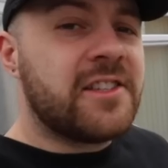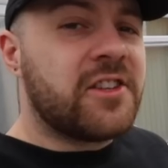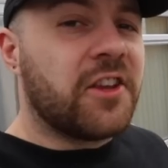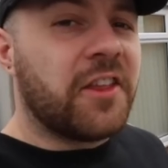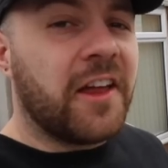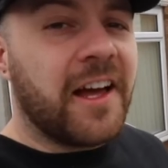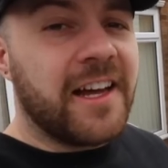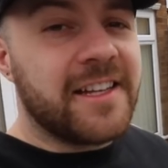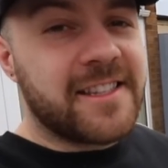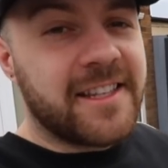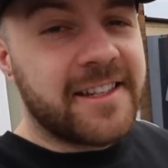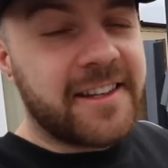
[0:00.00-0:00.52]
So
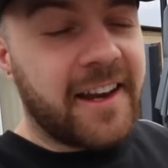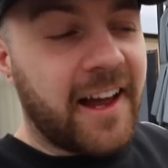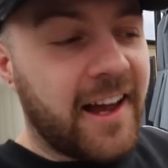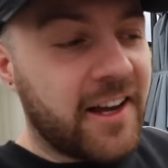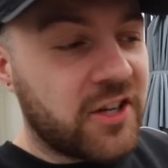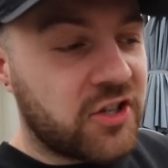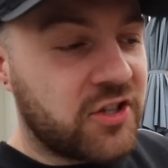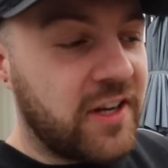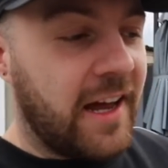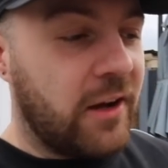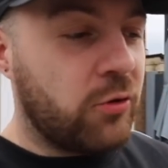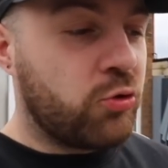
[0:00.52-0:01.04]
that is the
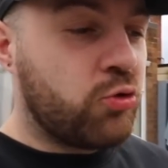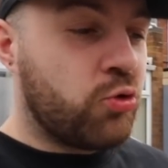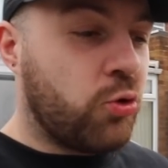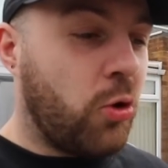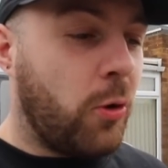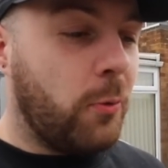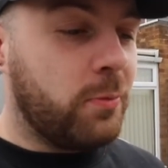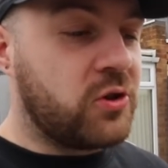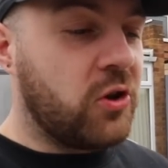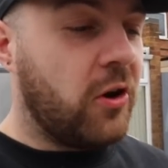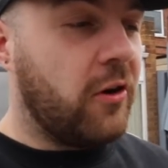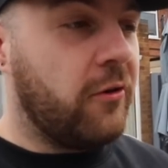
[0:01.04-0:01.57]
dash now
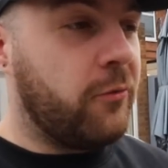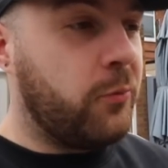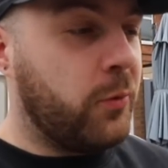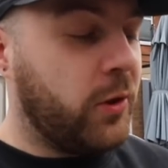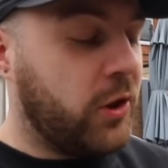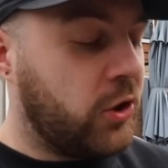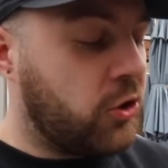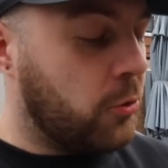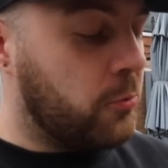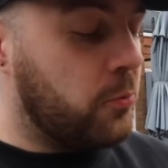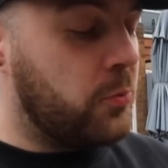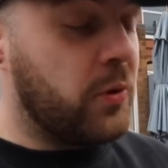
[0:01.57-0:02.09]
dropped off with
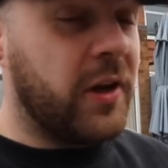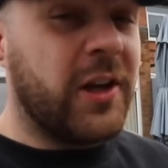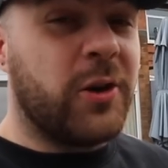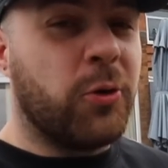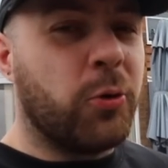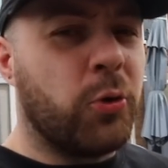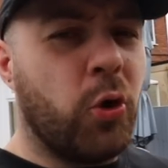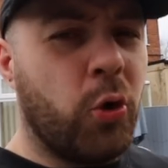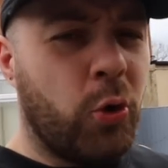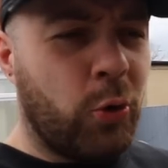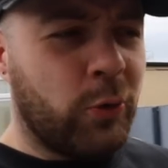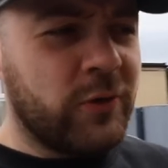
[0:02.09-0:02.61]
a company
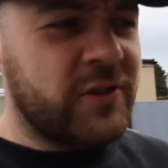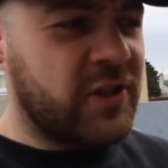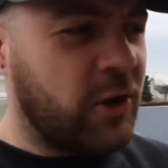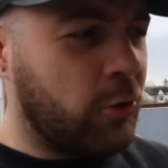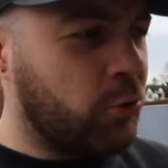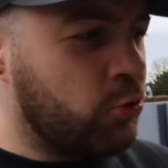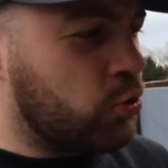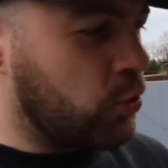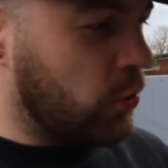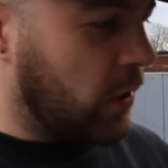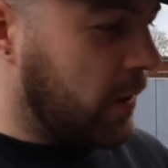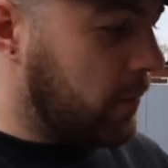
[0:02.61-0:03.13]
called Auto
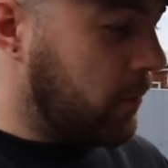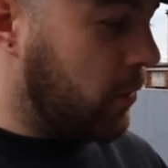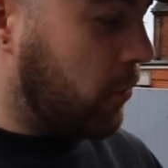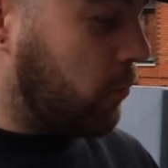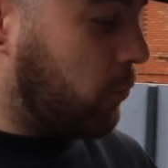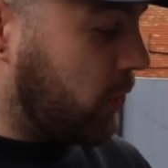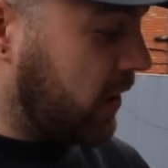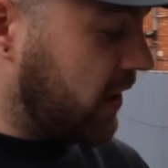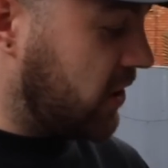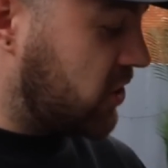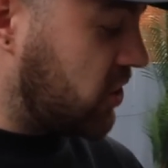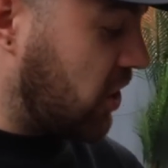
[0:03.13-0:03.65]
Trim,
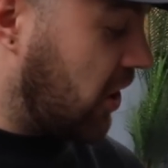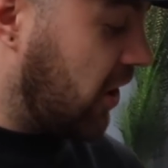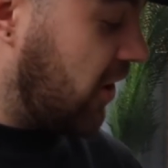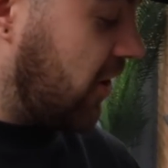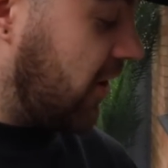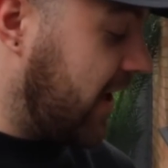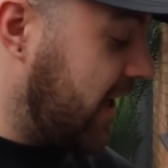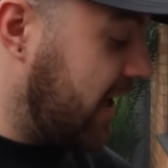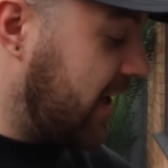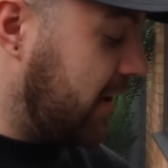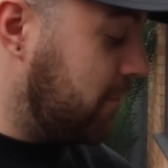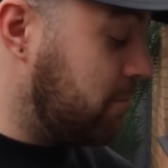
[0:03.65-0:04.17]
which
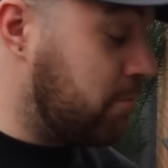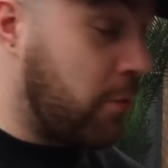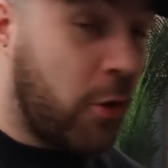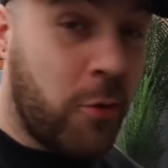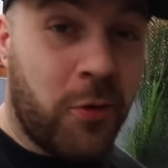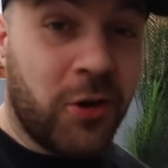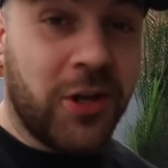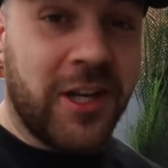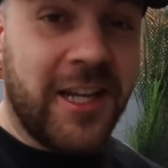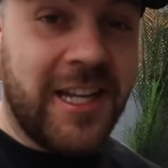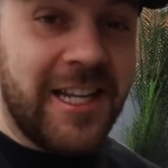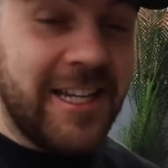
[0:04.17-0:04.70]
are in
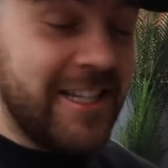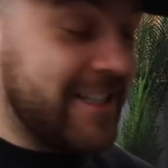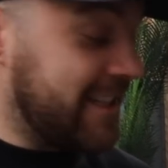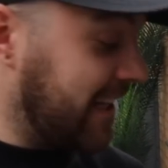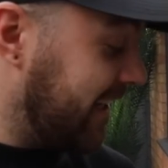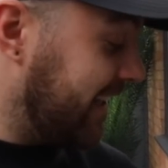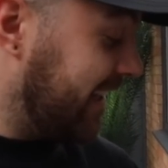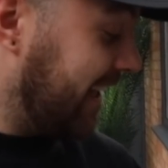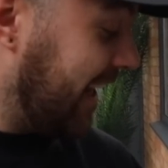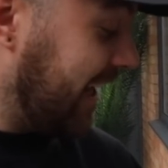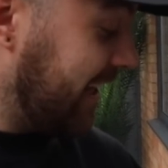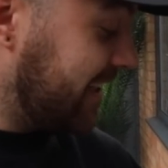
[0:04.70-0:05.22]
Beaumont Leys
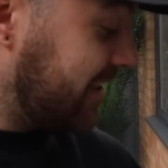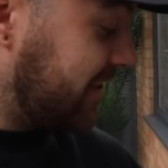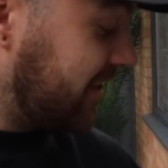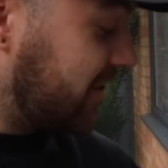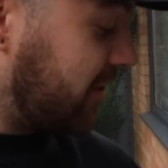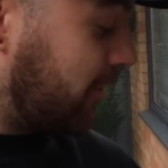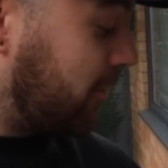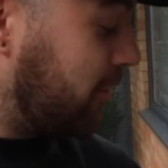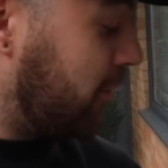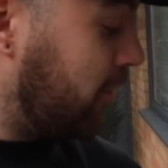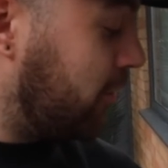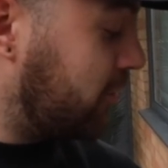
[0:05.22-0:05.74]
in Leicester,
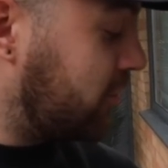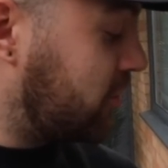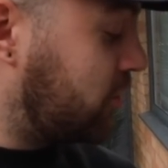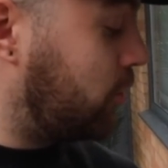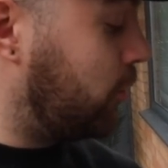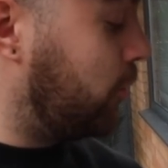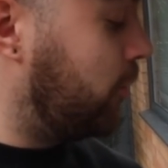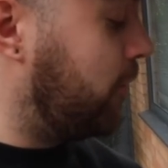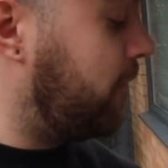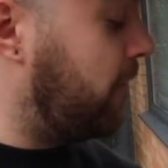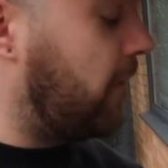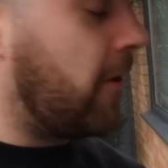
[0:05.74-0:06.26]
so not
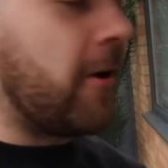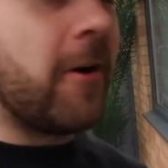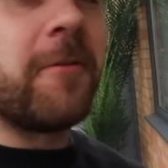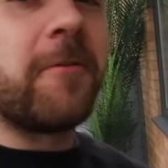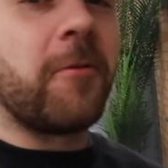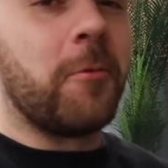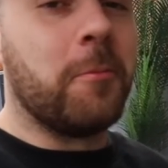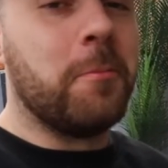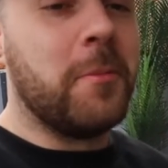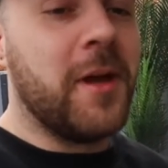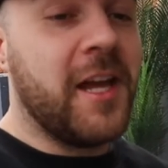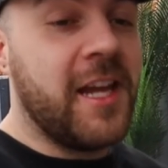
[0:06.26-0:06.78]
too far
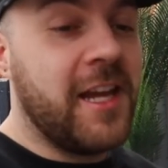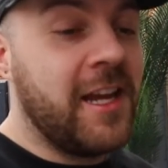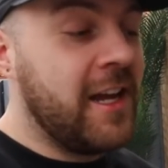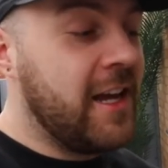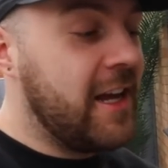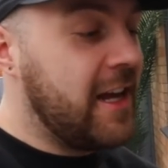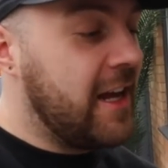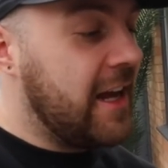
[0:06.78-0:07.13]
from me.